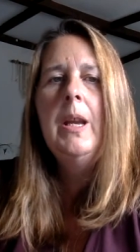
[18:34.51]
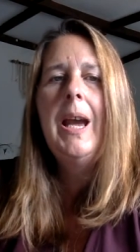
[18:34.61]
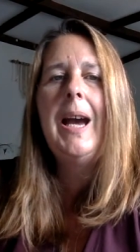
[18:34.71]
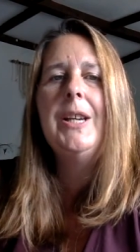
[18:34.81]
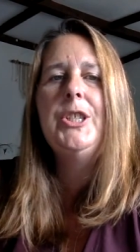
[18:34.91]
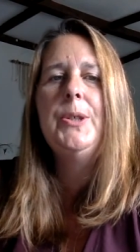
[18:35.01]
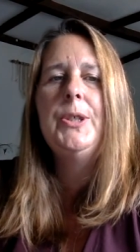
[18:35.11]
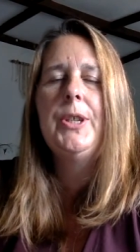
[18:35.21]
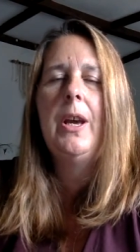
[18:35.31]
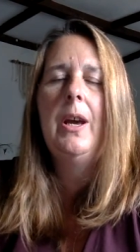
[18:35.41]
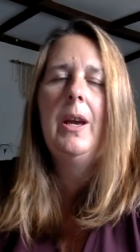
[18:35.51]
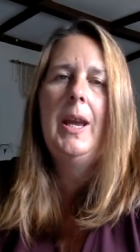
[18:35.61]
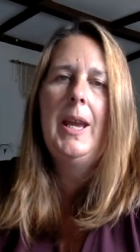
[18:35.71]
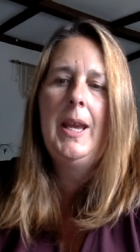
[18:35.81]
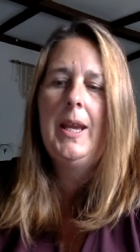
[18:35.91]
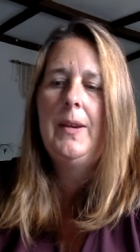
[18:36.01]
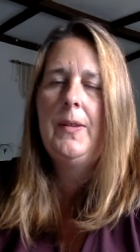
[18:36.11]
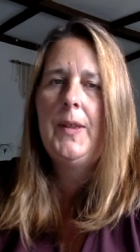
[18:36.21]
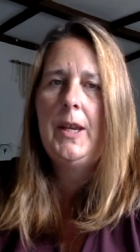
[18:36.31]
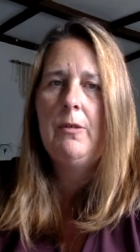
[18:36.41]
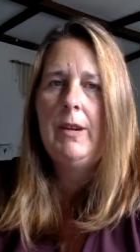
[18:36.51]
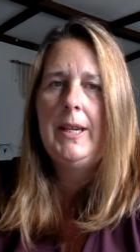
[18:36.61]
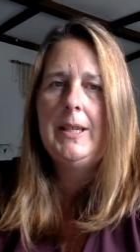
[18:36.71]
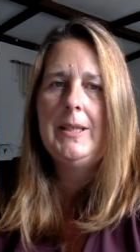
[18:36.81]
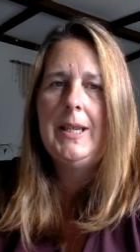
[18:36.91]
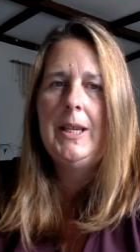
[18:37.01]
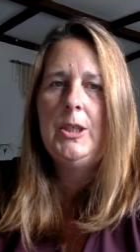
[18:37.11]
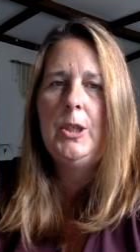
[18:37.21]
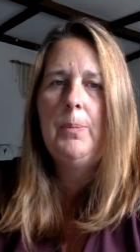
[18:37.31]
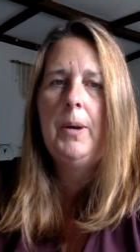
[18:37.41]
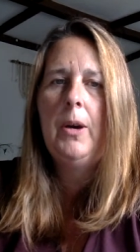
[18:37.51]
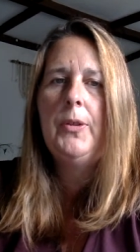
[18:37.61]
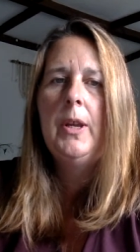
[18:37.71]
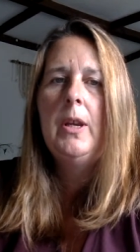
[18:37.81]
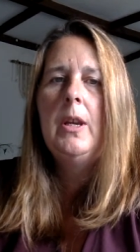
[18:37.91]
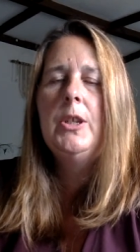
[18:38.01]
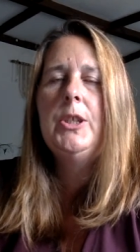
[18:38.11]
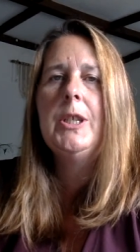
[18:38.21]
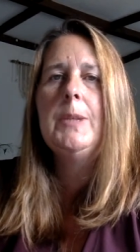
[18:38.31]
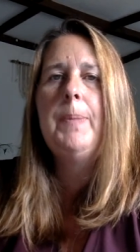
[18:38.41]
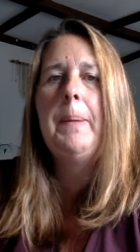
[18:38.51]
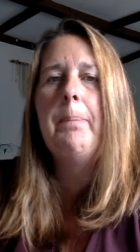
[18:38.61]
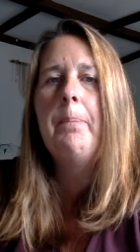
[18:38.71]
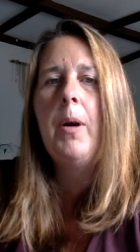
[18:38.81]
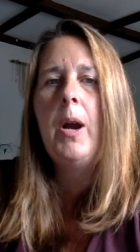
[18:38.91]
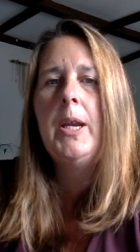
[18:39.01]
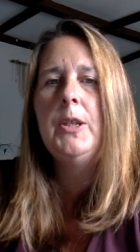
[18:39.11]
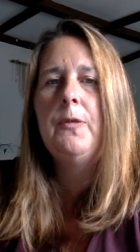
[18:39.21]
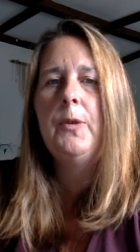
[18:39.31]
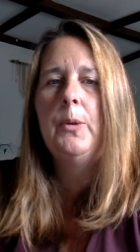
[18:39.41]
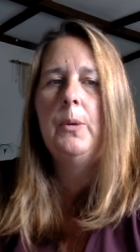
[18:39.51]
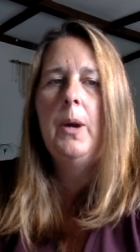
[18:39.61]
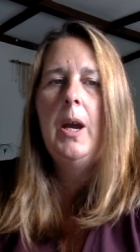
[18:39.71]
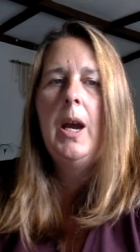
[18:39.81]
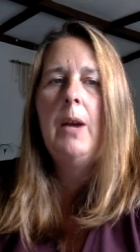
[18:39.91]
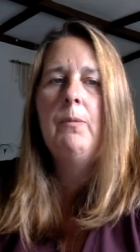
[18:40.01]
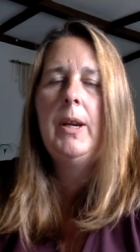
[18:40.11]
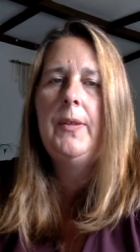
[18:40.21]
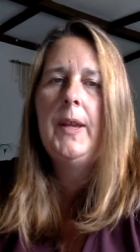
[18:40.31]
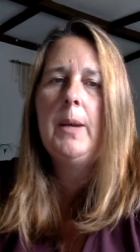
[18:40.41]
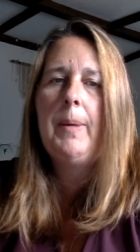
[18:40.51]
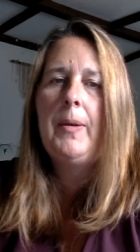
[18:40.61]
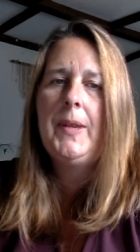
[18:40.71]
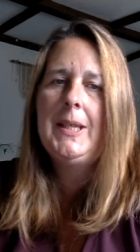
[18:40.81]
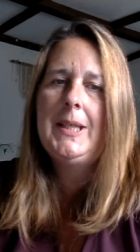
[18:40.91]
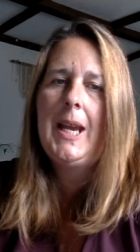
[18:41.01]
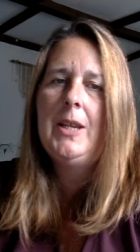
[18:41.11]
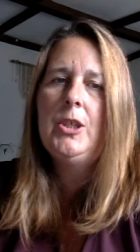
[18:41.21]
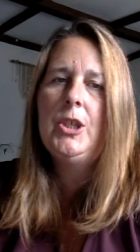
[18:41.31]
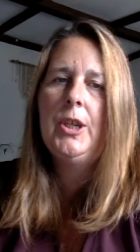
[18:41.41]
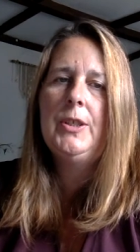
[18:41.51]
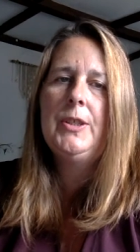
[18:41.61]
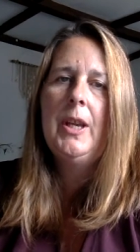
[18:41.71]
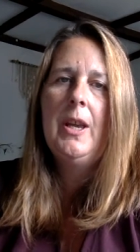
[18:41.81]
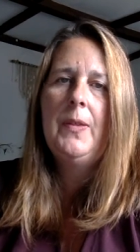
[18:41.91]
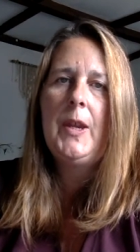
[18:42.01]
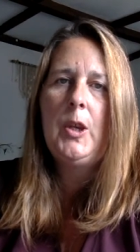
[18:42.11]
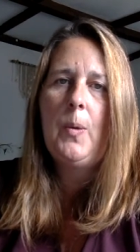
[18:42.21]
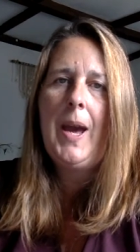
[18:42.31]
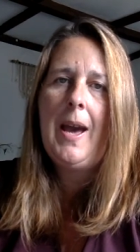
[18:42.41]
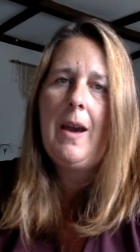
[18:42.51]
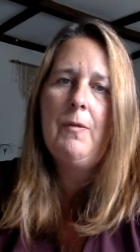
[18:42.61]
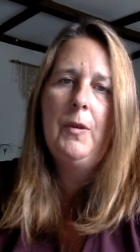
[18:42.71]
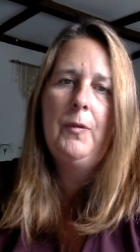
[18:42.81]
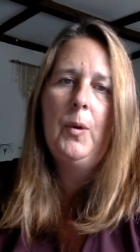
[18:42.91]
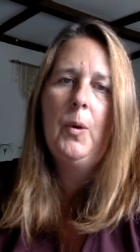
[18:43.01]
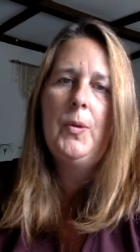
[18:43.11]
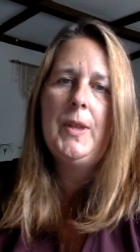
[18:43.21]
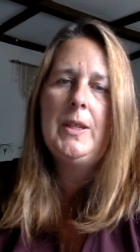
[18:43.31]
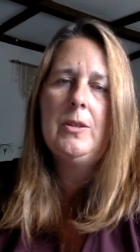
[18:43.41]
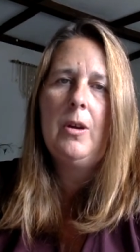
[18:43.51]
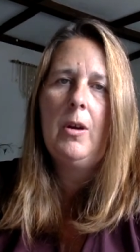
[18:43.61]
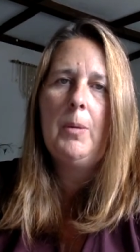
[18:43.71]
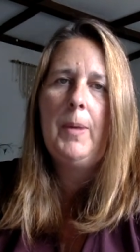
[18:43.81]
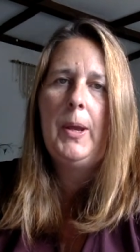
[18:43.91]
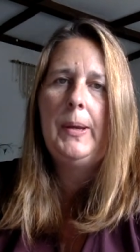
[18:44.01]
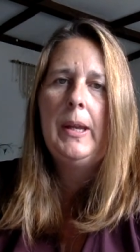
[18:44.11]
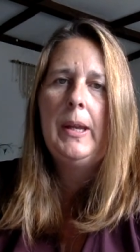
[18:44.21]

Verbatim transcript: As you stir in the ingredients into your bath, just be mindful and really think about the intentions that you have for this dark moon.